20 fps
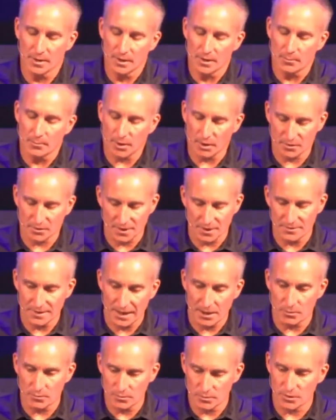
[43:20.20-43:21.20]
mark that
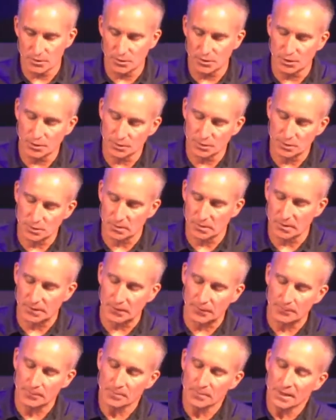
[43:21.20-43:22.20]
down so you can go to it
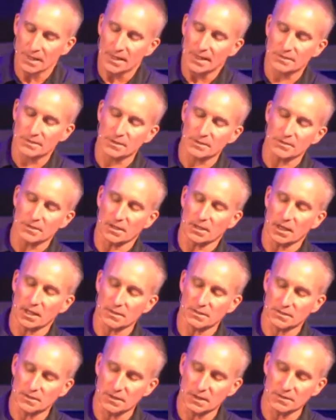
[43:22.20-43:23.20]
later. It says that
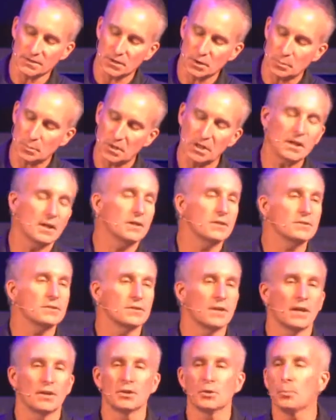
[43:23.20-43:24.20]
God sets up kings
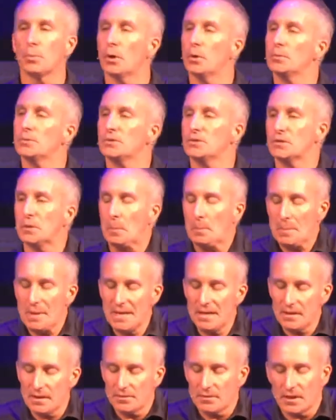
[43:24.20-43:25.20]
and deposes them,
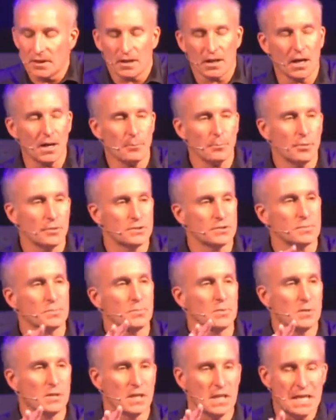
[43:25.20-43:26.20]
meaning that God puts
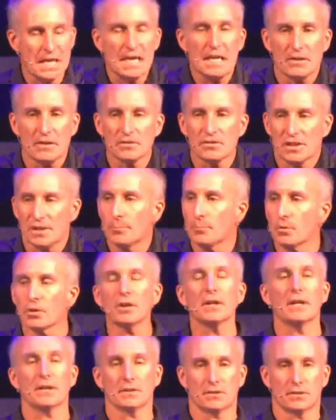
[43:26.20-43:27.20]
kings in
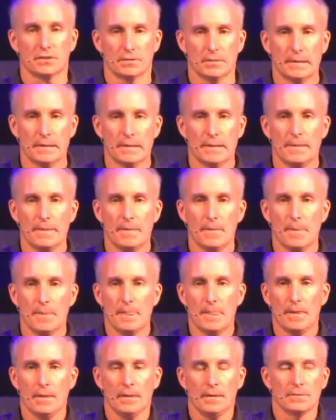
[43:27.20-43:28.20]
place.
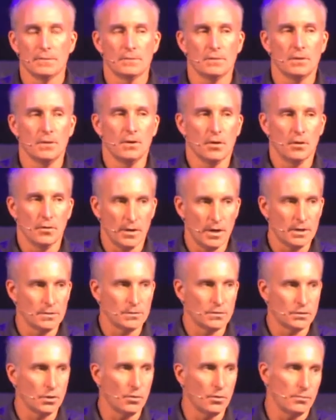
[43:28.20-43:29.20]
All right,
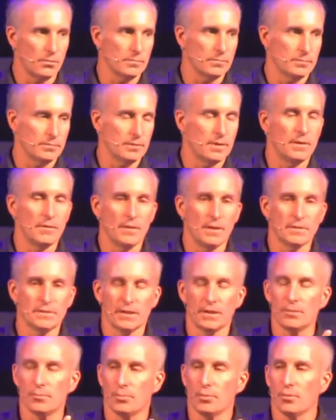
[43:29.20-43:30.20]
so is that
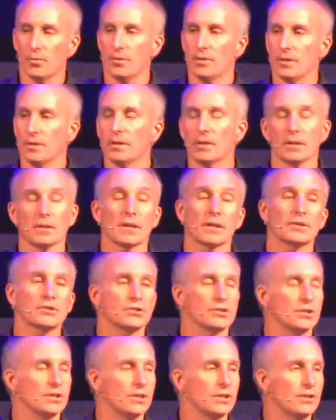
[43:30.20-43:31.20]
important in an
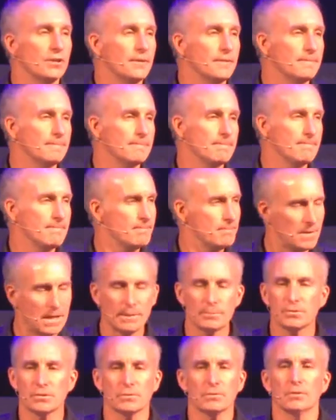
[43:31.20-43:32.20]
election year?
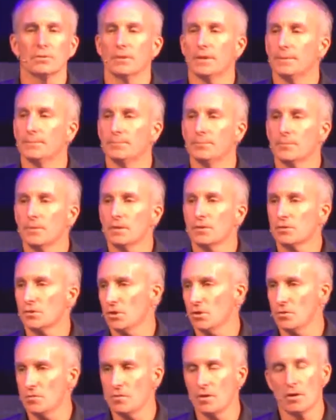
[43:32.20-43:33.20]
Absolutely. So
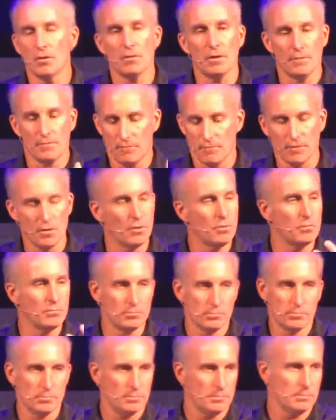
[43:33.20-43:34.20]
you go and vote
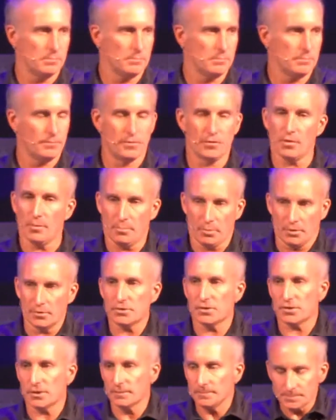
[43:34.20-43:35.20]
for the
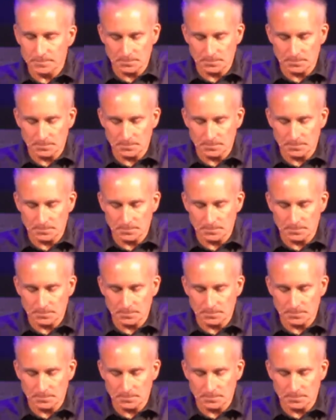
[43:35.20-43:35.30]
person